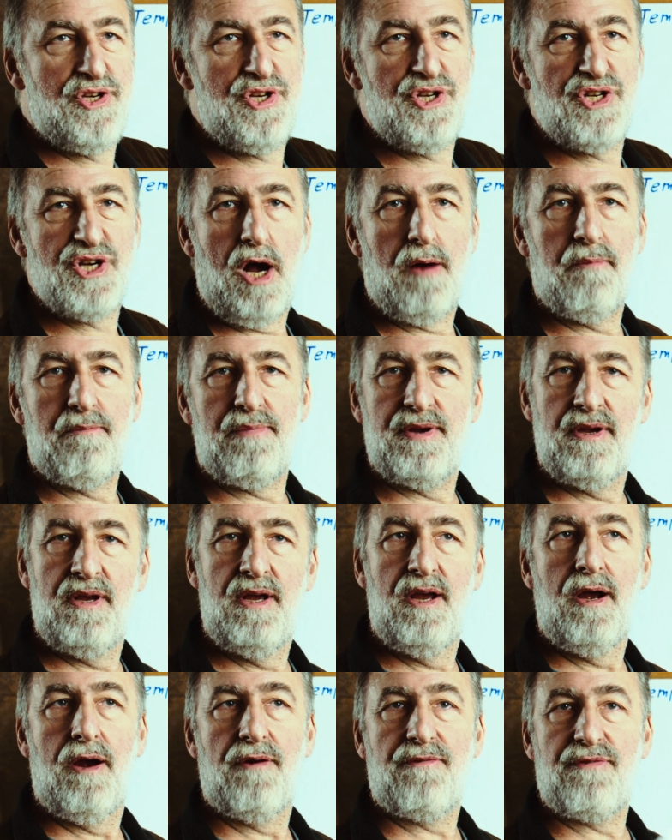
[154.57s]
jump
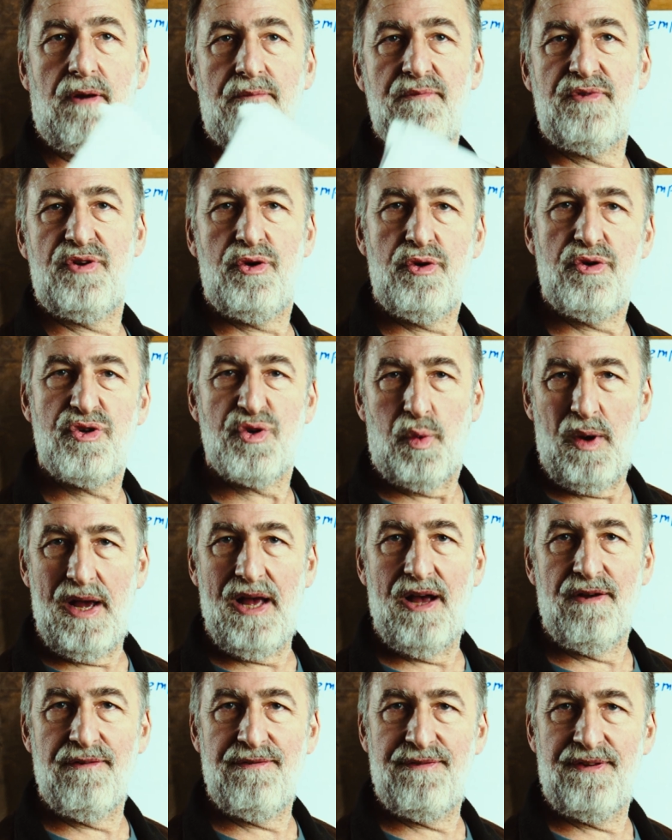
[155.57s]
from
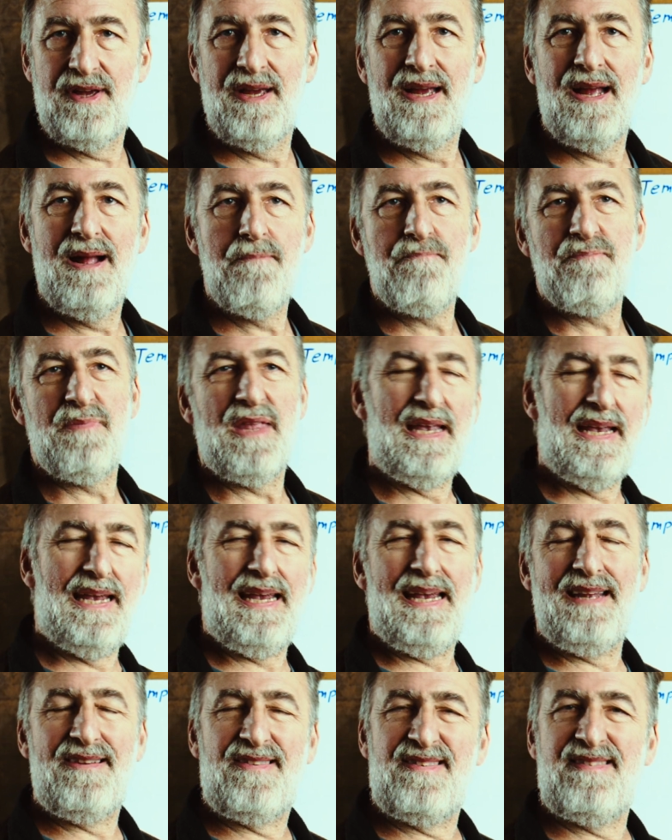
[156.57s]
212,
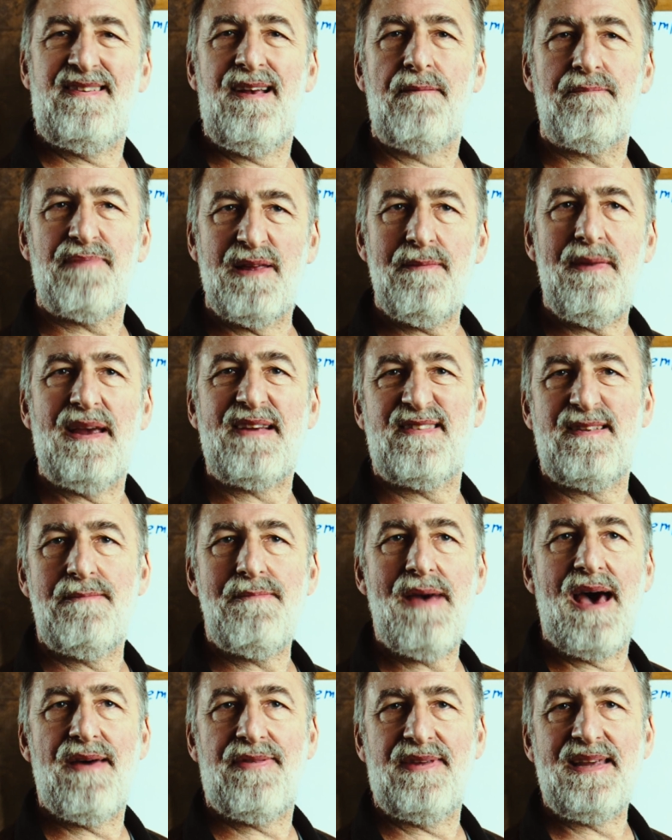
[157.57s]
it simply makes the
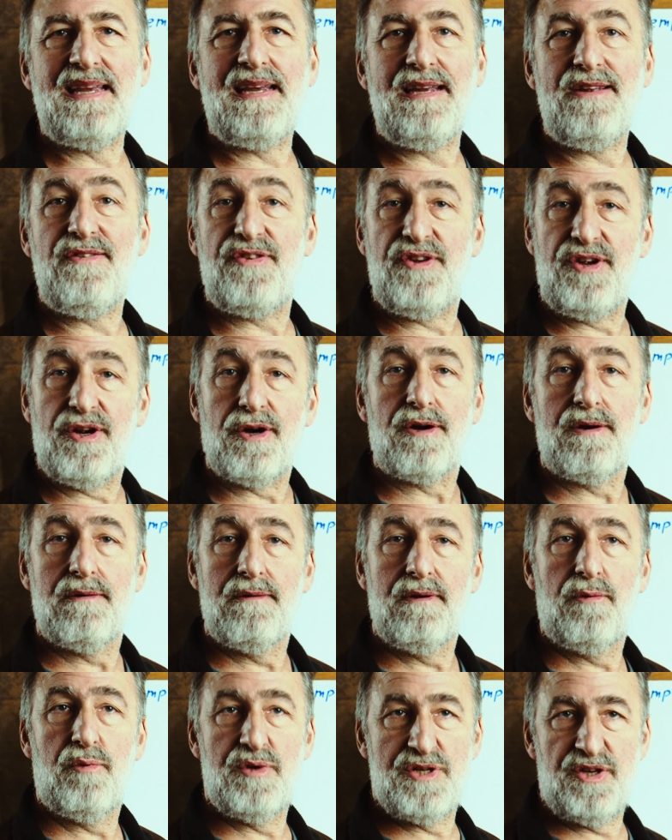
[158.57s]
math easier,
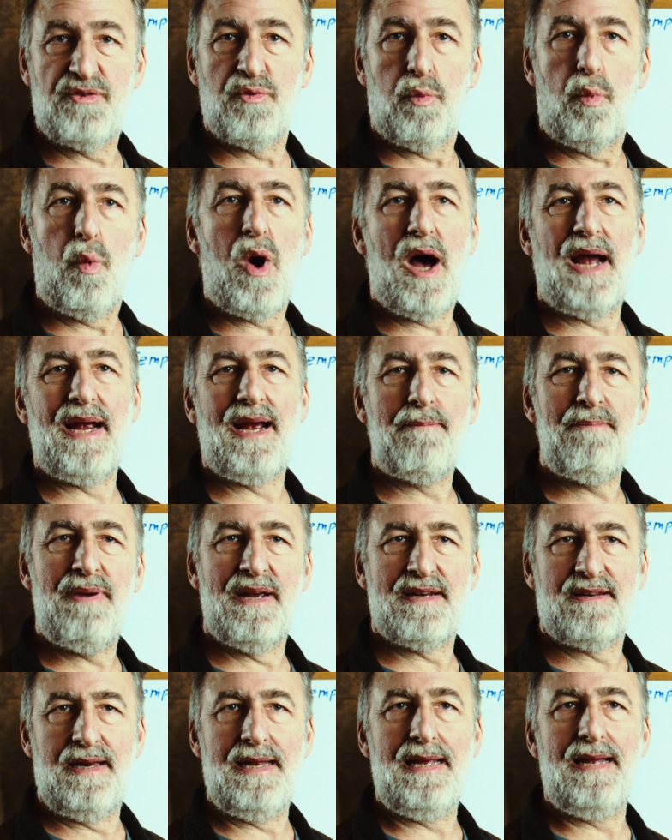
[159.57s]
which is why I
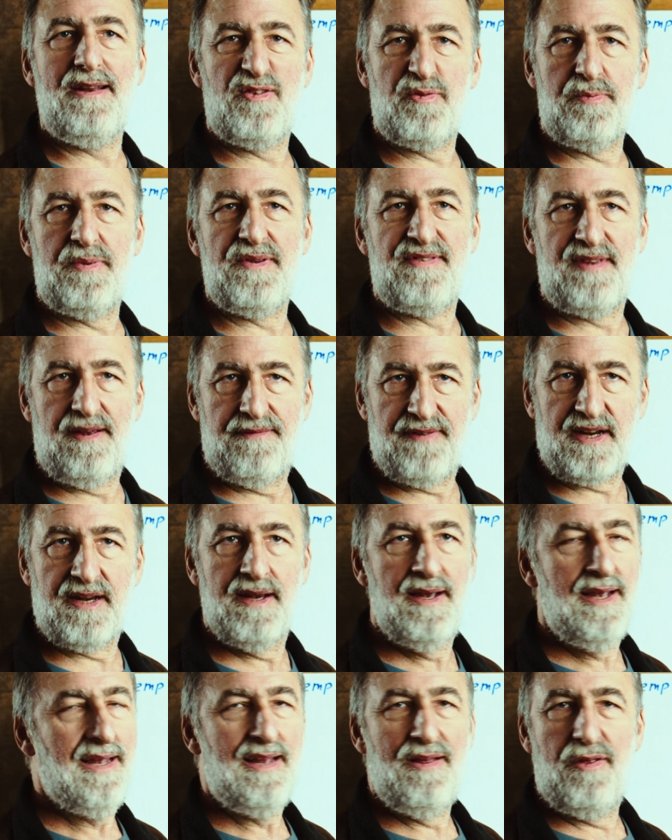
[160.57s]
picked it in specific.
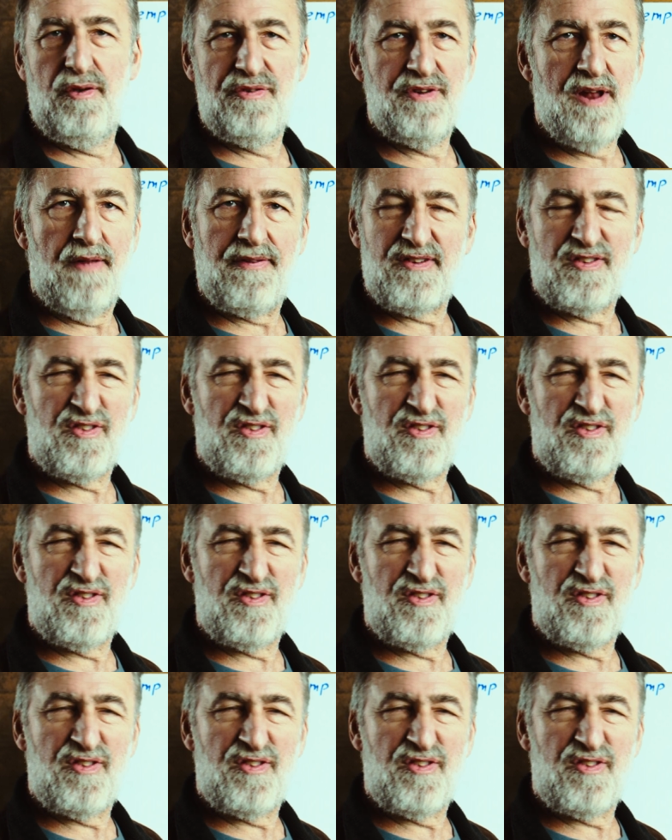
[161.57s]
There's nothing